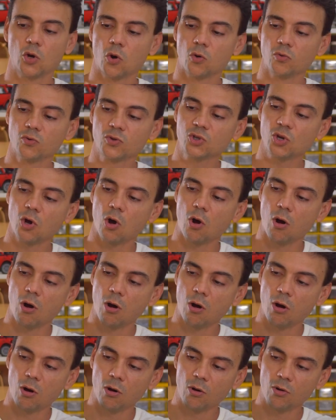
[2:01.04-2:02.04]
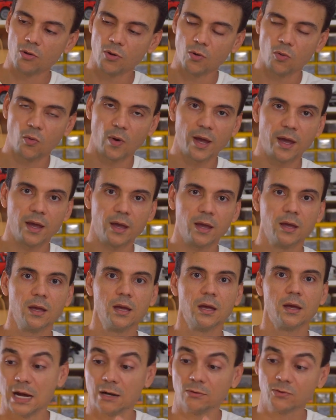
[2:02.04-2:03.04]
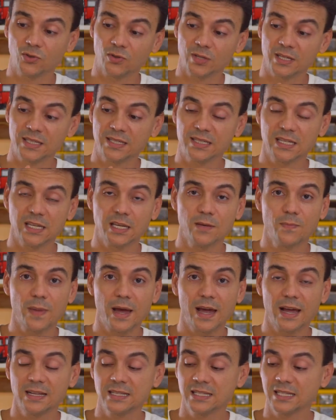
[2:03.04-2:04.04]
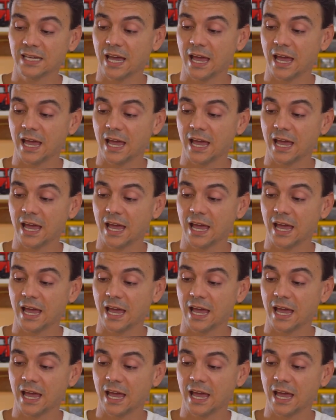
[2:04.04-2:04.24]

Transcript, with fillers: goes all the way down to the seabed